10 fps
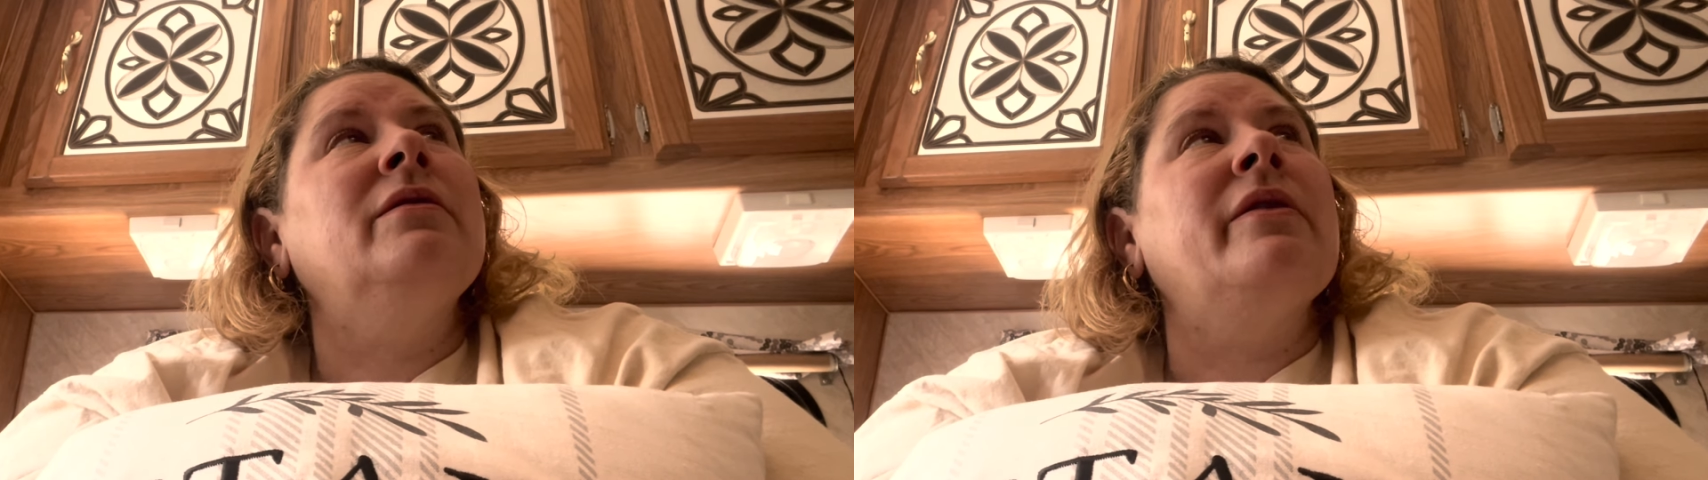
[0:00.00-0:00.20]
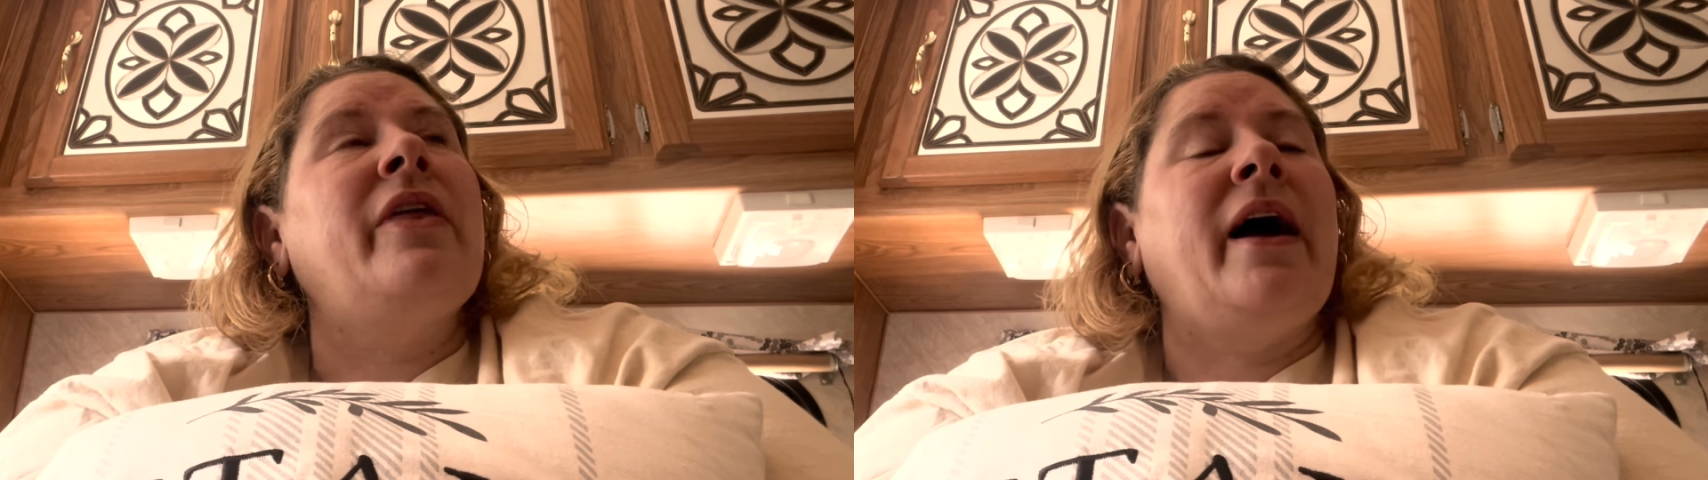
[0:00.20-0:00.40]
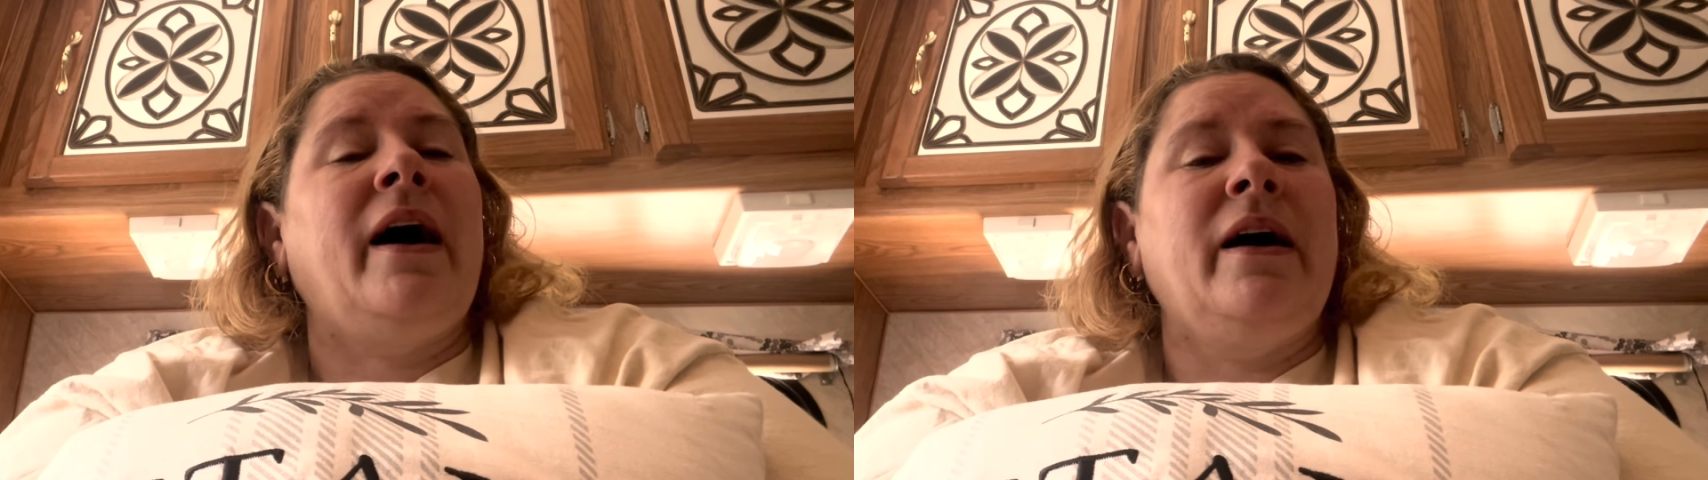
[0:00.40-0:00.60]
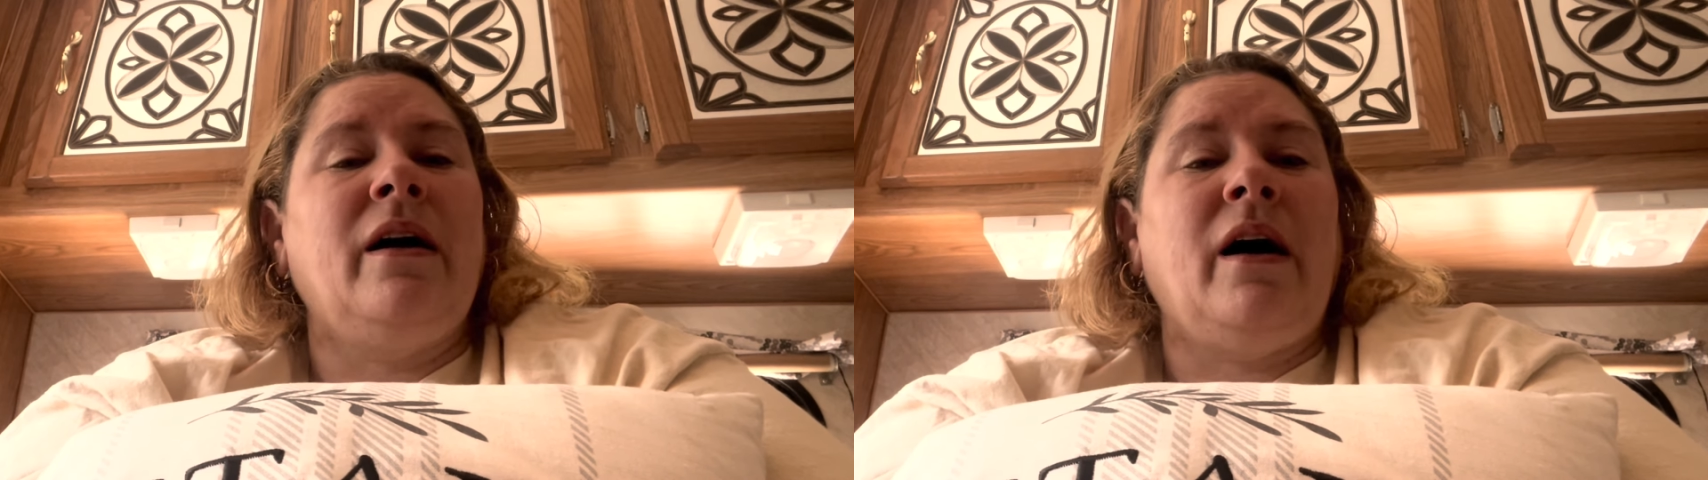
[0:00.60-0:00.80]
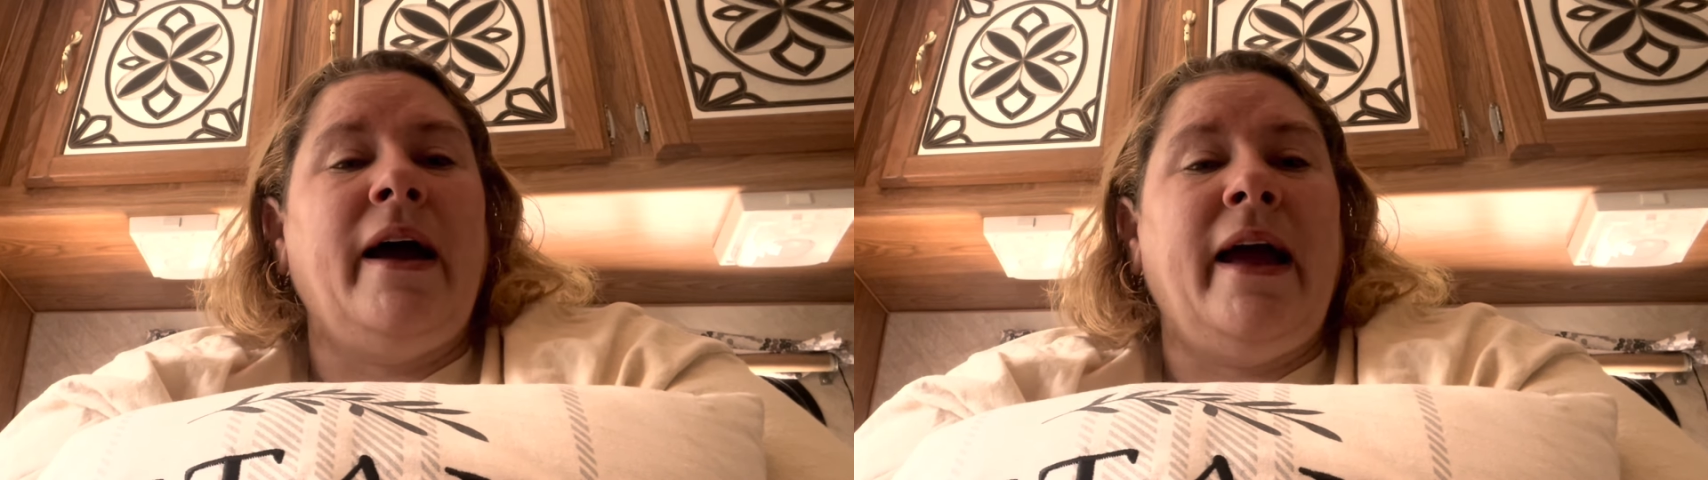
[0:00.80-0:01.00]
that
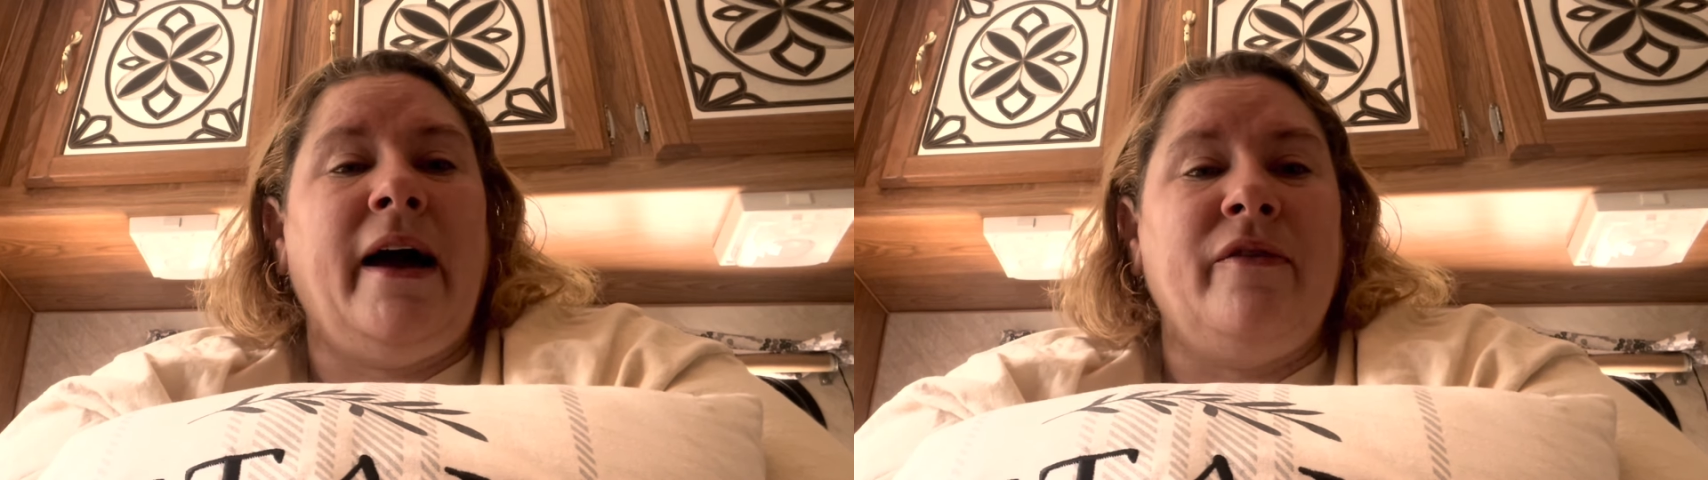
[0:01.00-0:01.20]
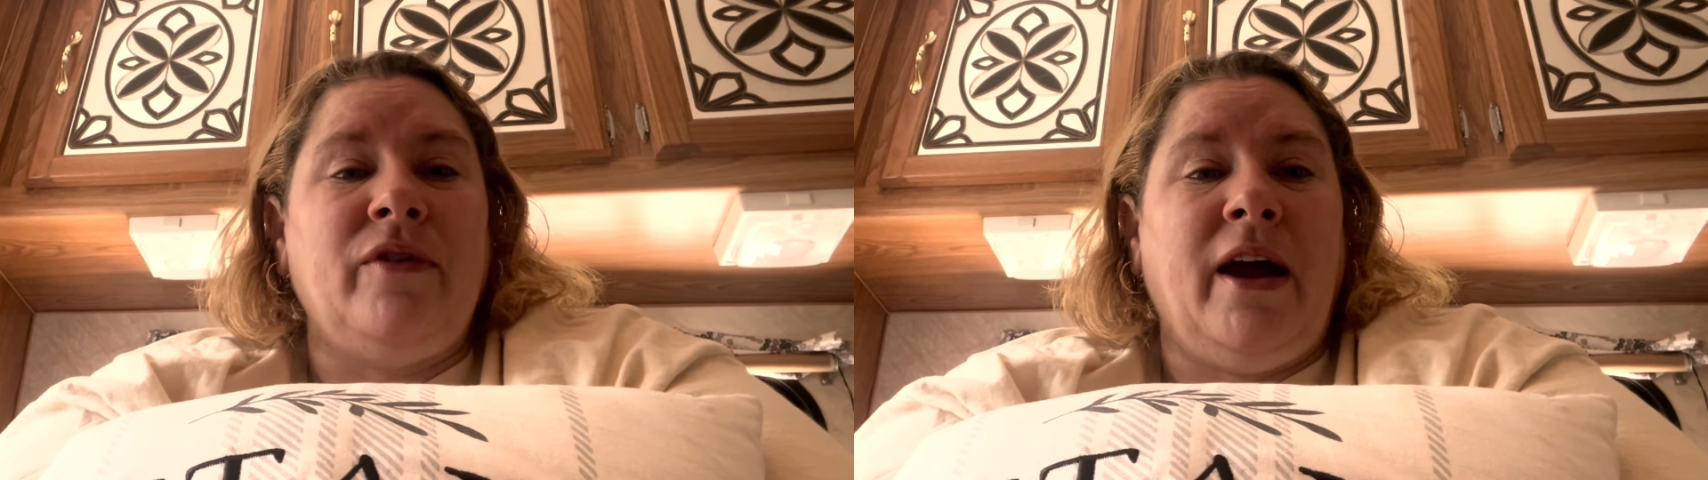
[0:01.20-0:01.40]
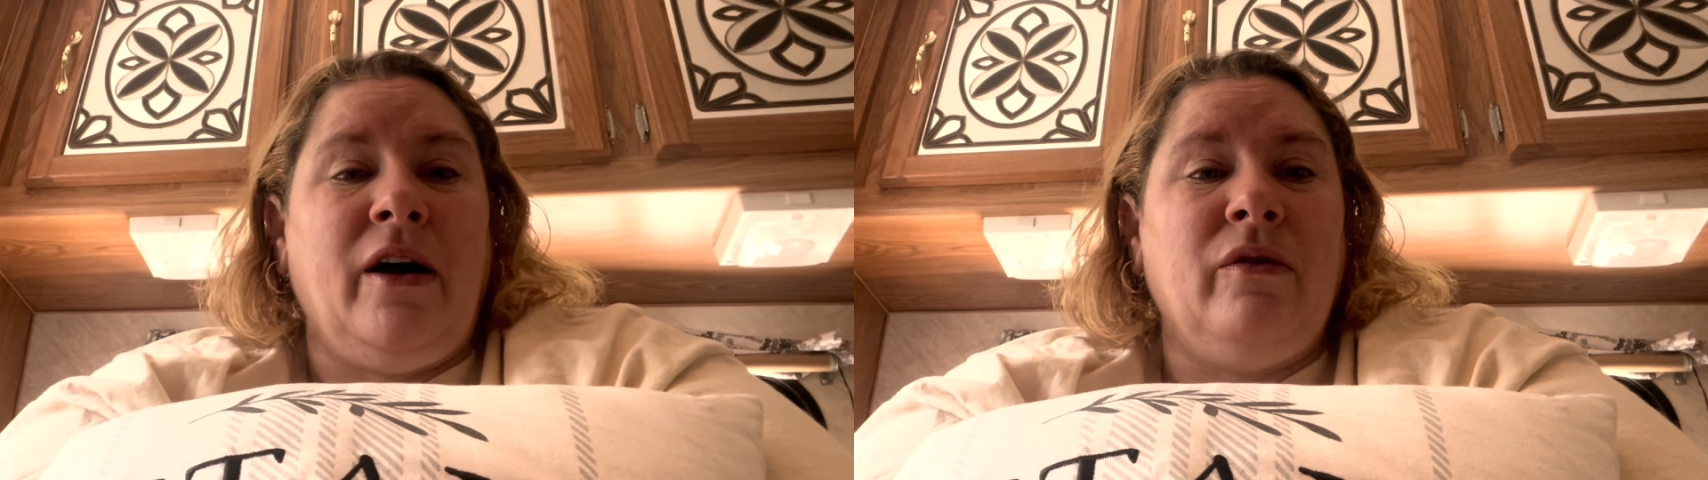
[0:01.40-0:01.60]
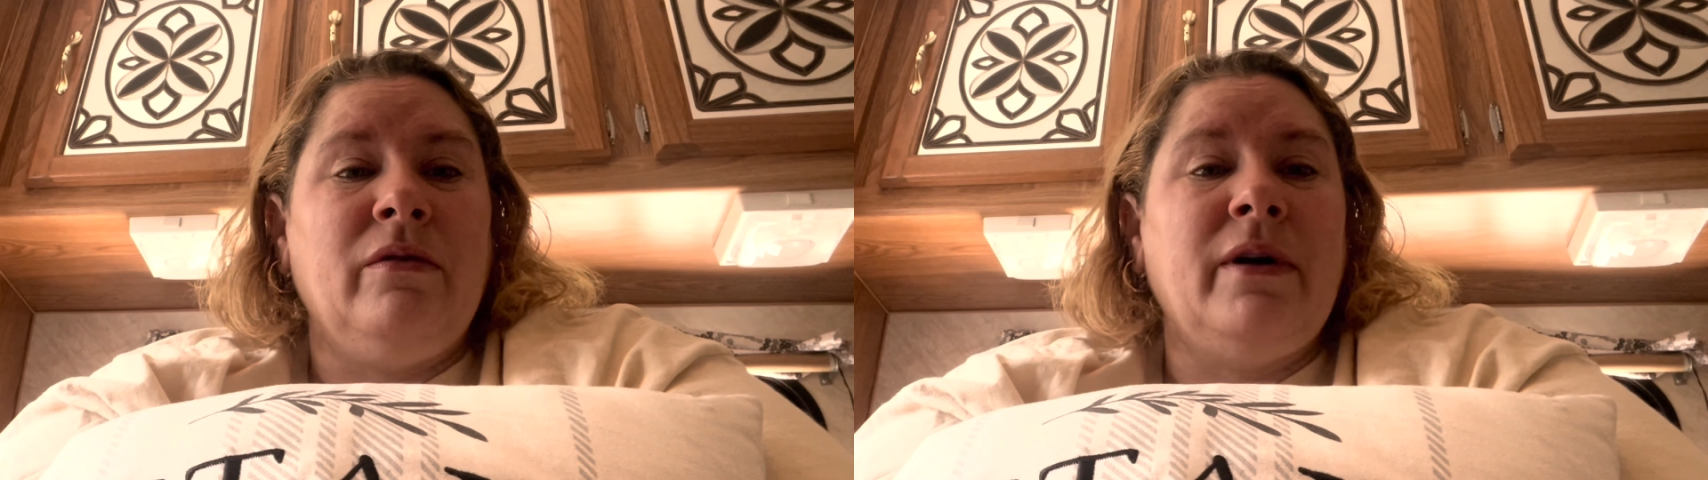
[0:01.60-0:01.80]
I have now